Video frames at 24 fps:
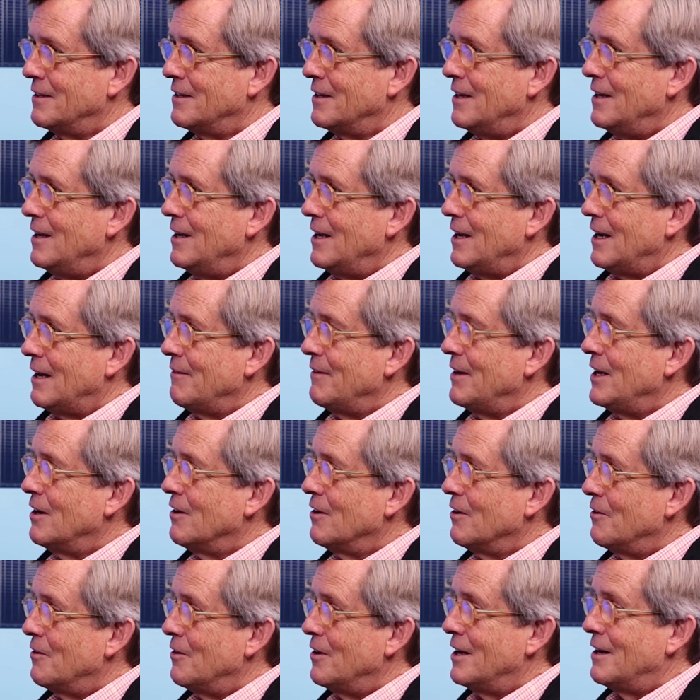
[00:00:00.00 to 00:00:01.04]
I
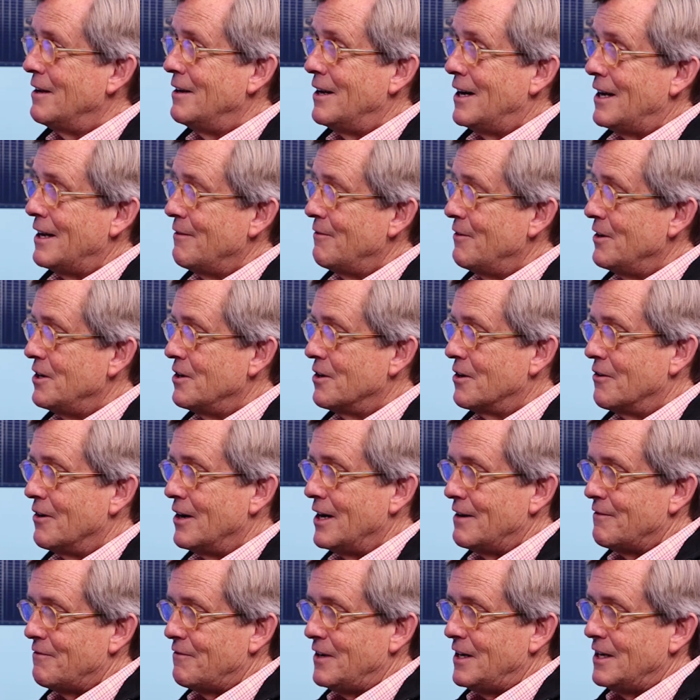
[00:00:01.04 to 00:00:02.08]
mean, not even your
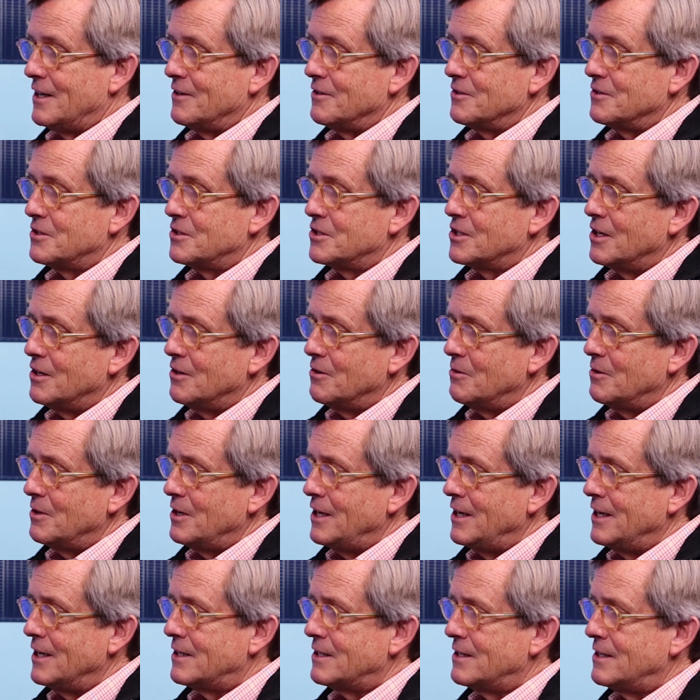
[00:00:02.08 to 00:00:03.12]
grandfather's. So
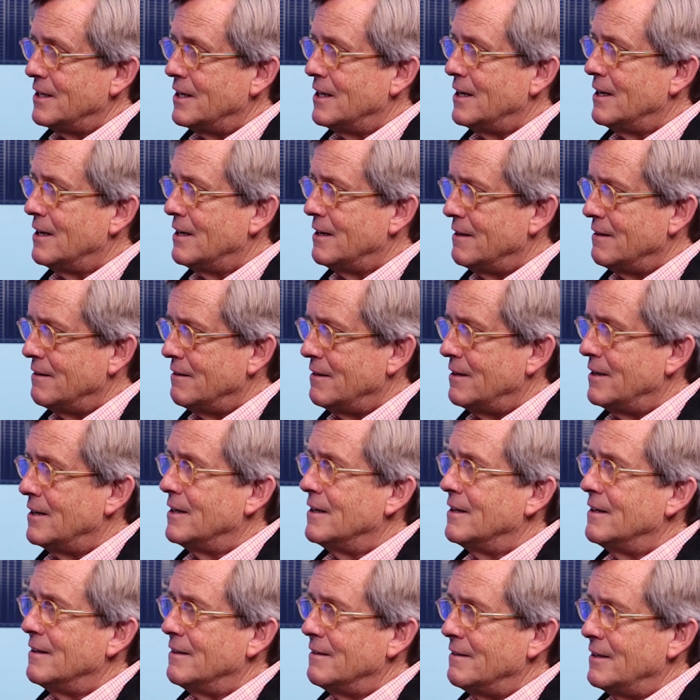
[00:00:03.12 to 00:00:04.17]
it
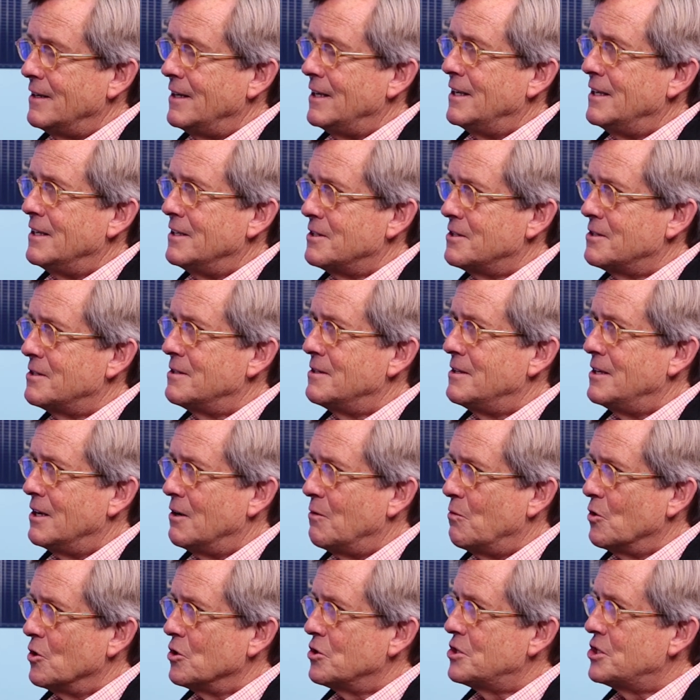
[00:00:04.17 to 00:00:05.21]
is, you
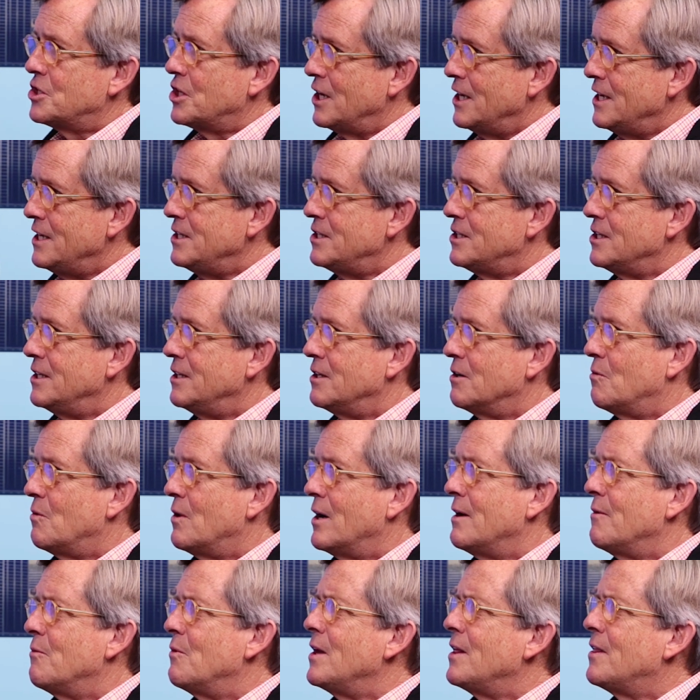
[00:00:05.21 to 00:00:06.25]
know, we're changing the
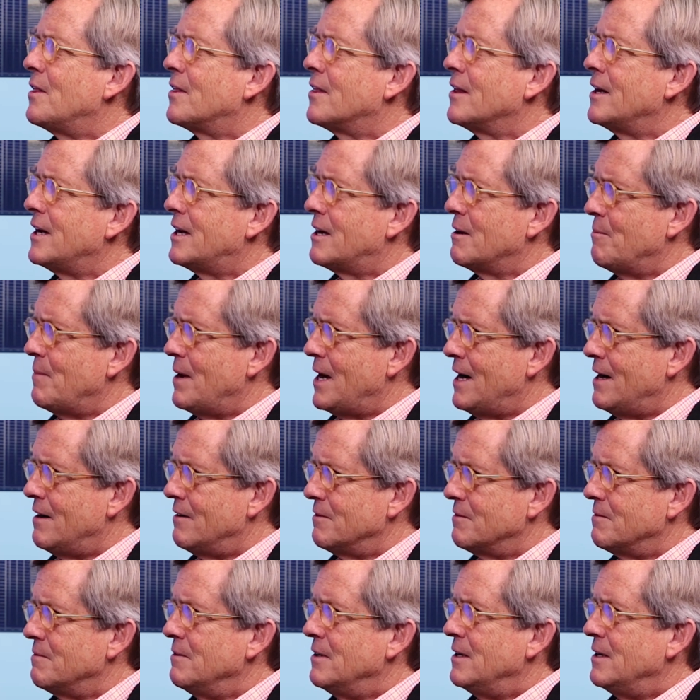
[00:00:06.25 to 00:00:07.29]
way we think about